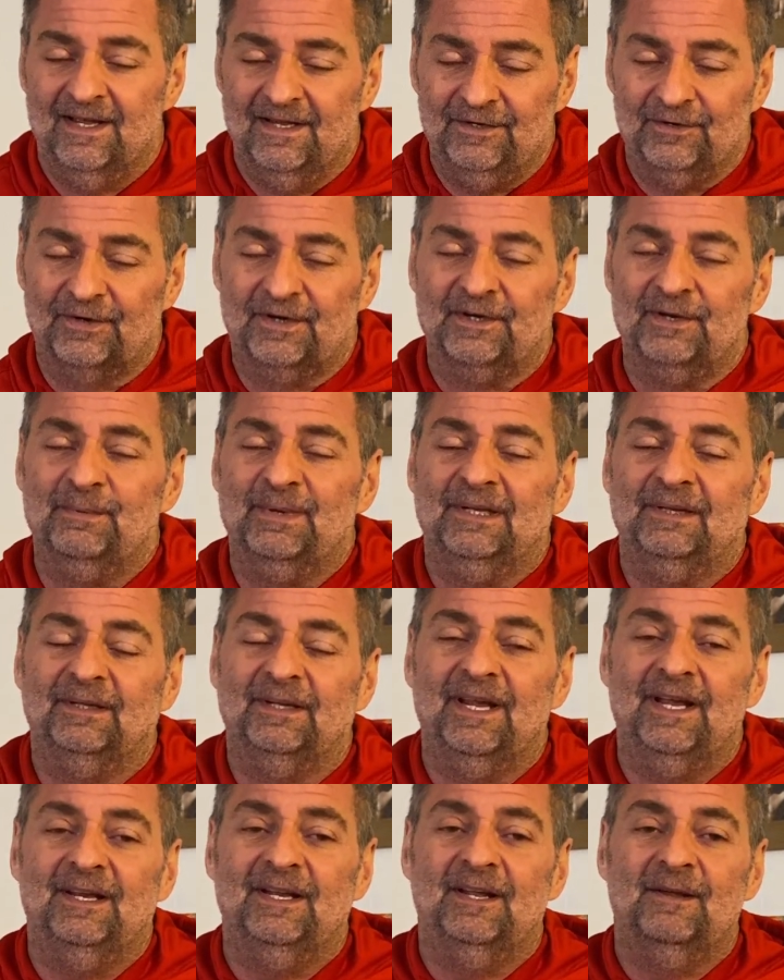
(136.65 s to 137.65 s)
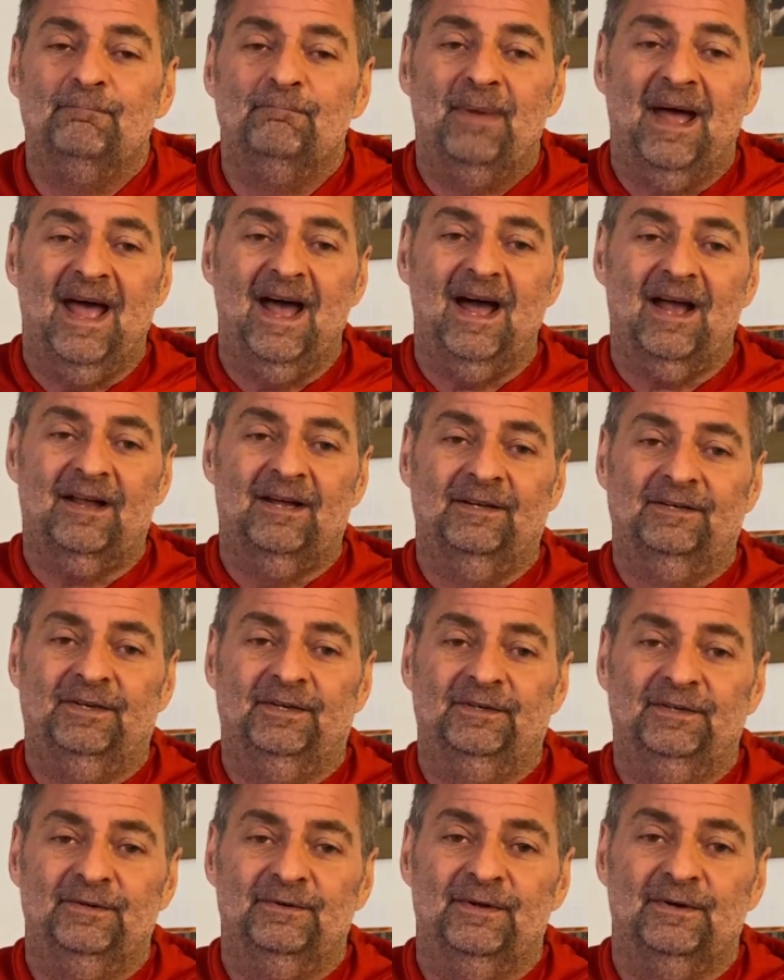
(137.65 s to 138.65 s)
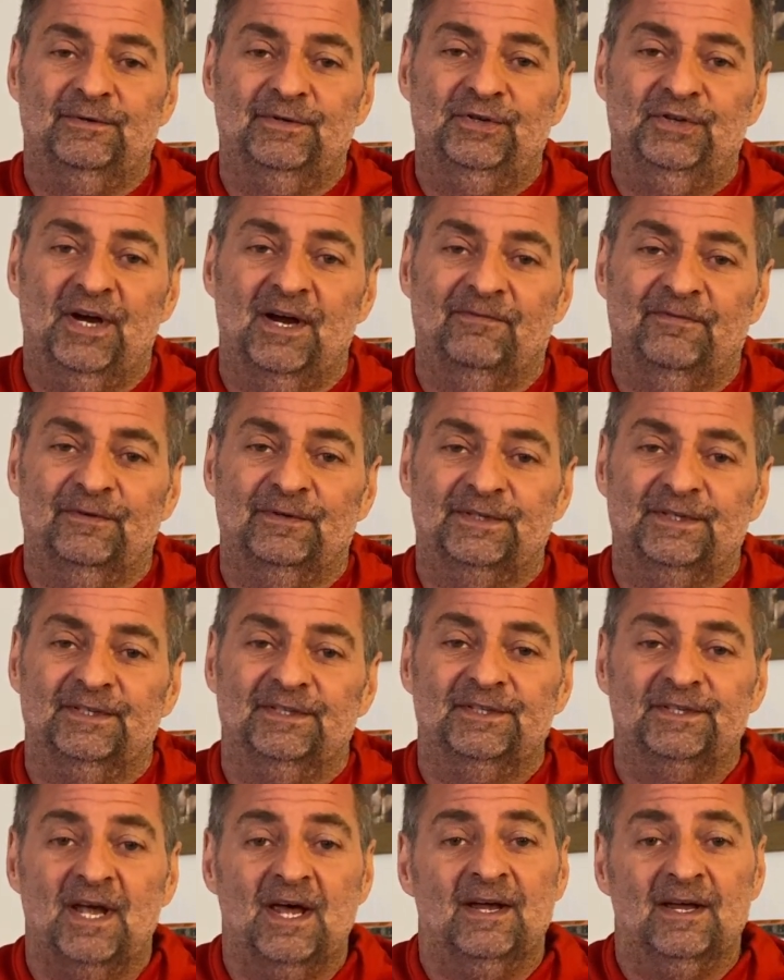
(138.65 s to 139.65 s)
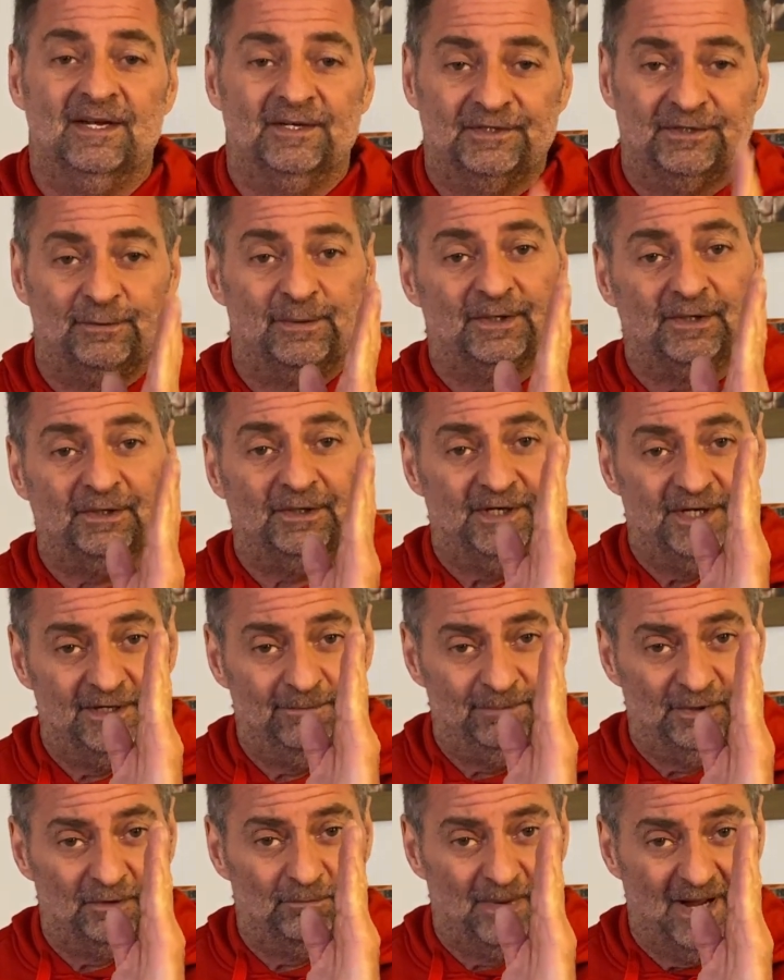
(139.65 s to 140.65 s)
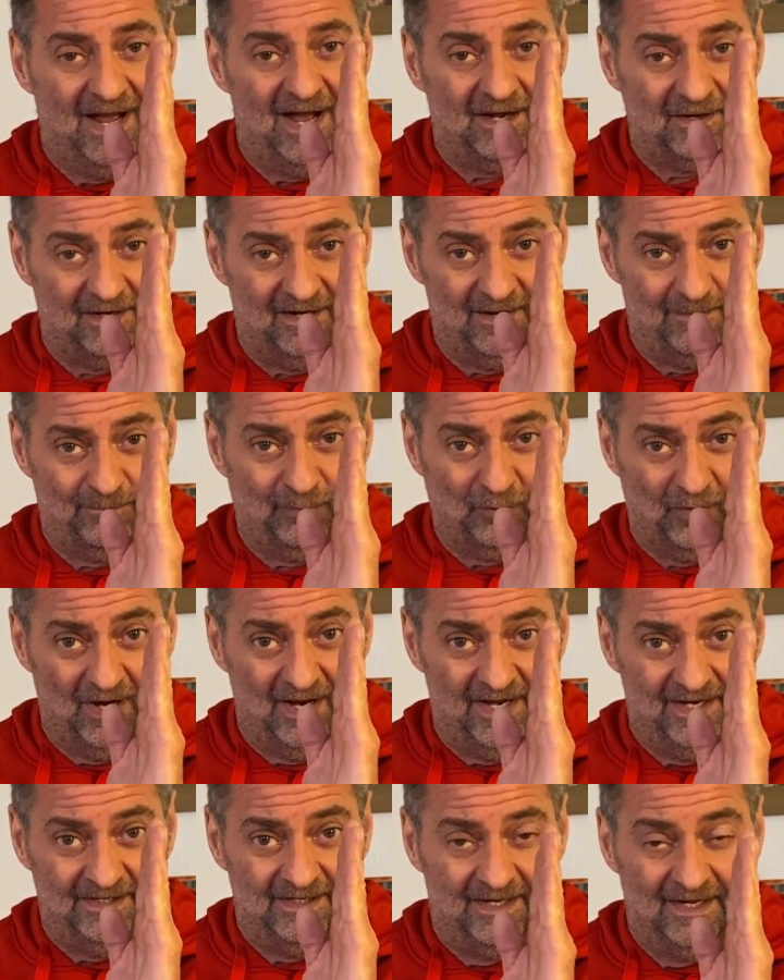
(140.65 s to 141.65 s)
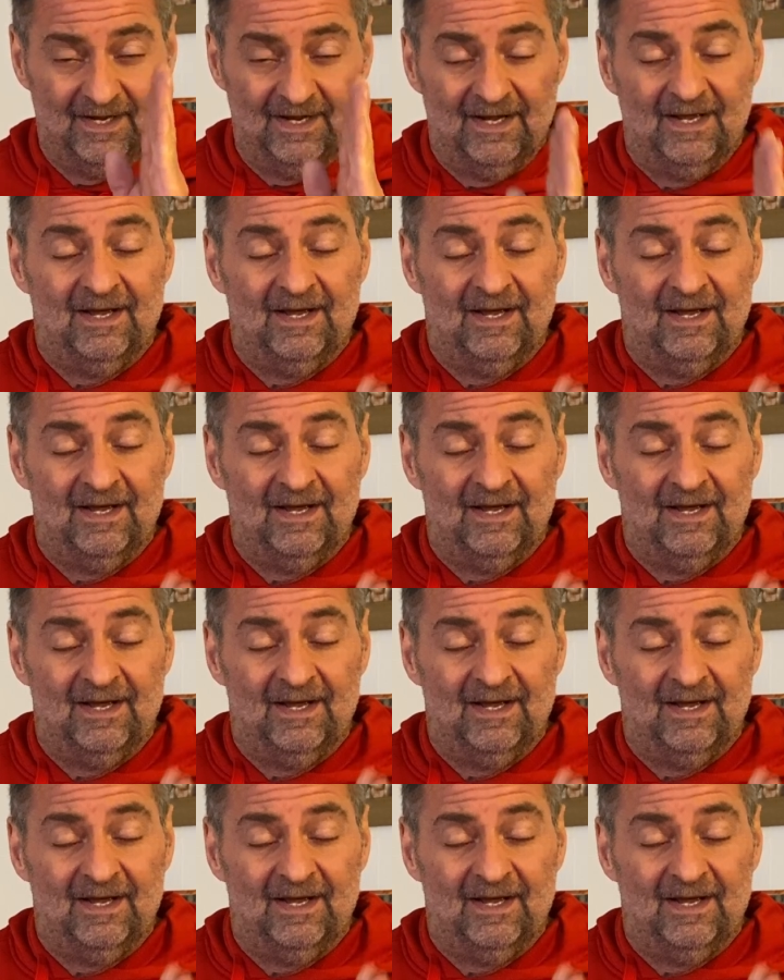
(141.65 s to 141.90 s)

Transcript: You're going to be leaning back to do those Jeffersons, so it'll keep your back upright.